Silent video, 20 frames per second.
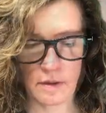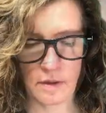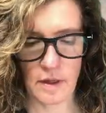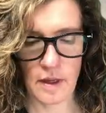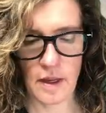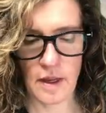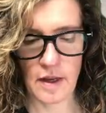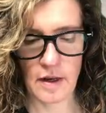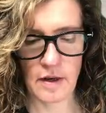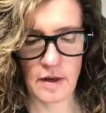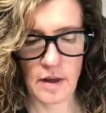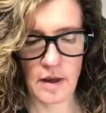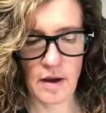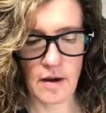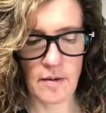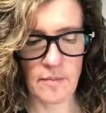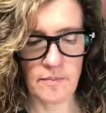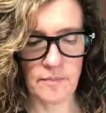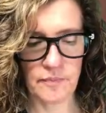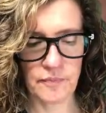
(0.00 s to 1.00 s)

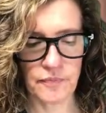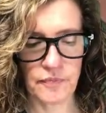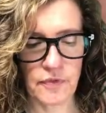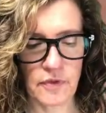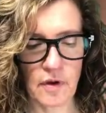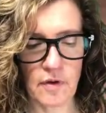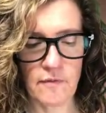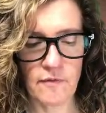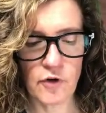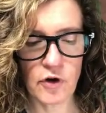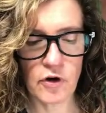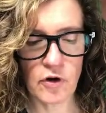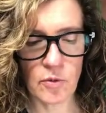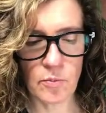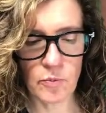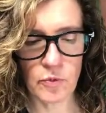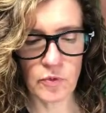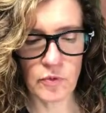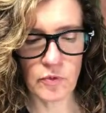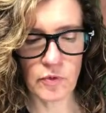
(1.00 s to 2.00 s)
And Virgo
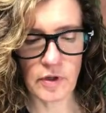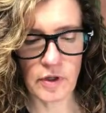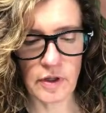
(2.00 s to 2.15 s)
Moon